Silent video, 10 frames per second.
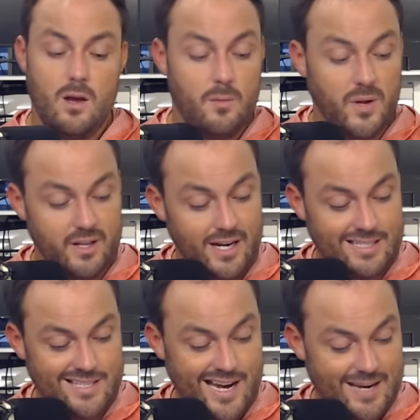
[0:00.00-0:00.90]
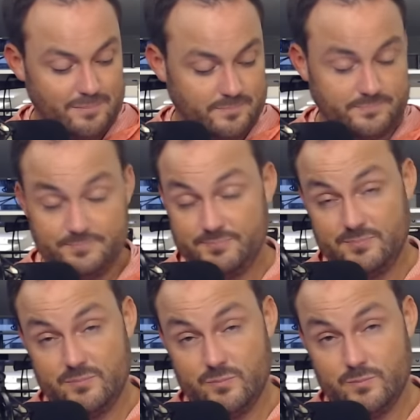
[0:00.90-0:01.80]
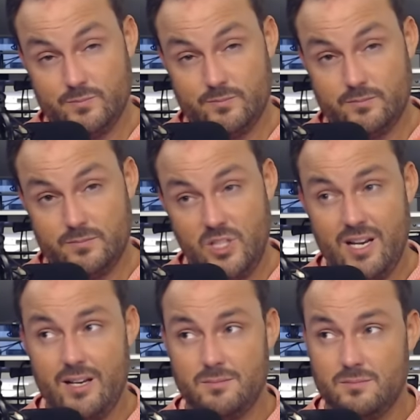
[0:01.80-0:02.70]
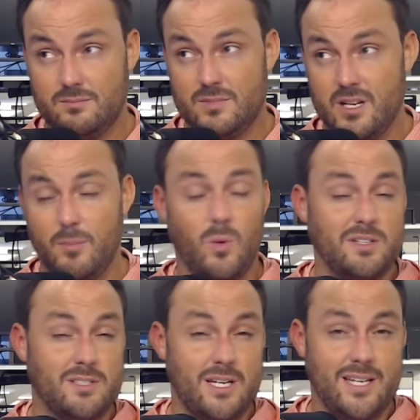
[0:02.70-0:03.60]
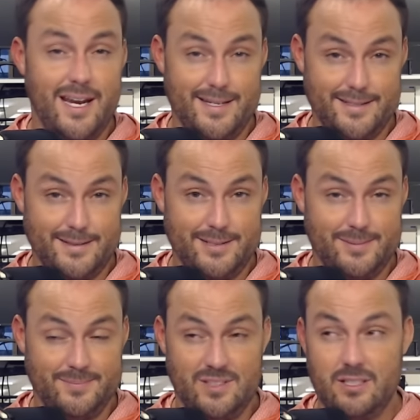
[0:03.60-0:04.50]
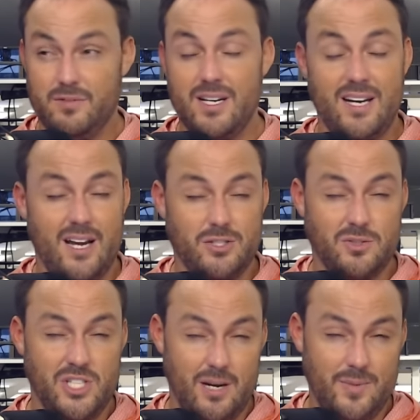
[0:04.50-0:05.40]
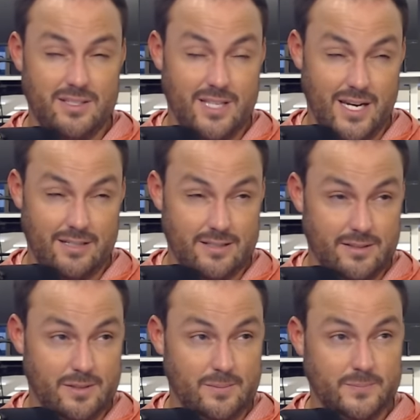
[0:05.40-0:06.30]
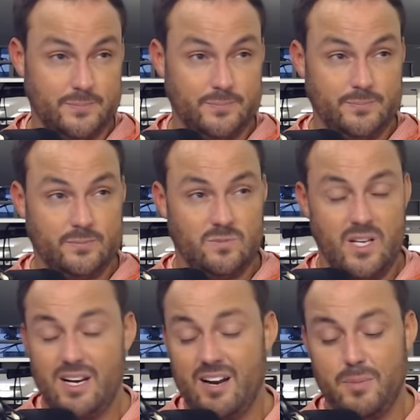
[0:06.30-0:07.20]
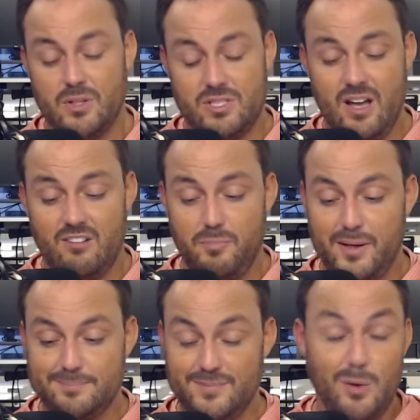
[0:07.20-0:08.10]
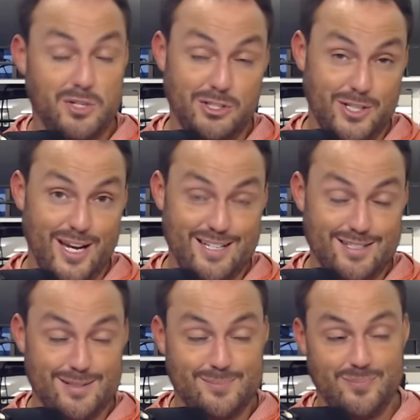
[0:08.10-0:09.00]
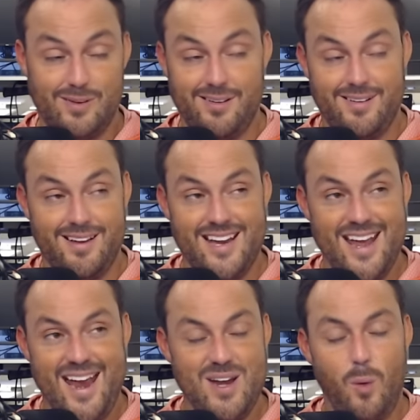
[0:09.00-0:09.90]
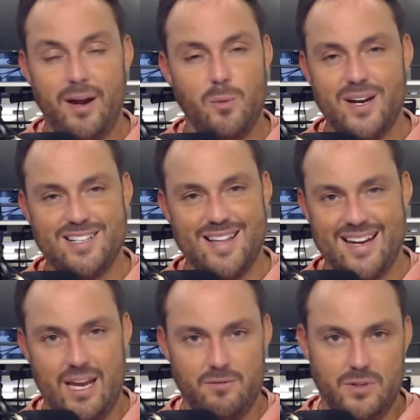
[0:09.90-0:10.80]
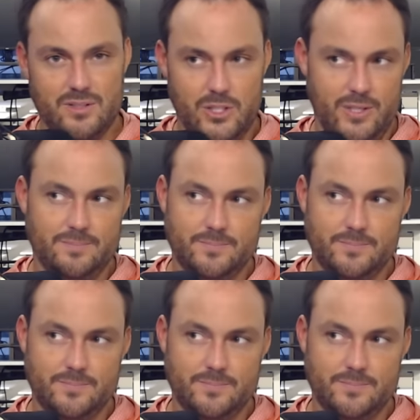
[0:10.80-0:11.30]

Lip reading: But in the next game, you had the number one seed, Kansas. The defending national champions, Kansas. They didn't have Bill Self, but they were still Kansas. Nobody went into that game feeling good.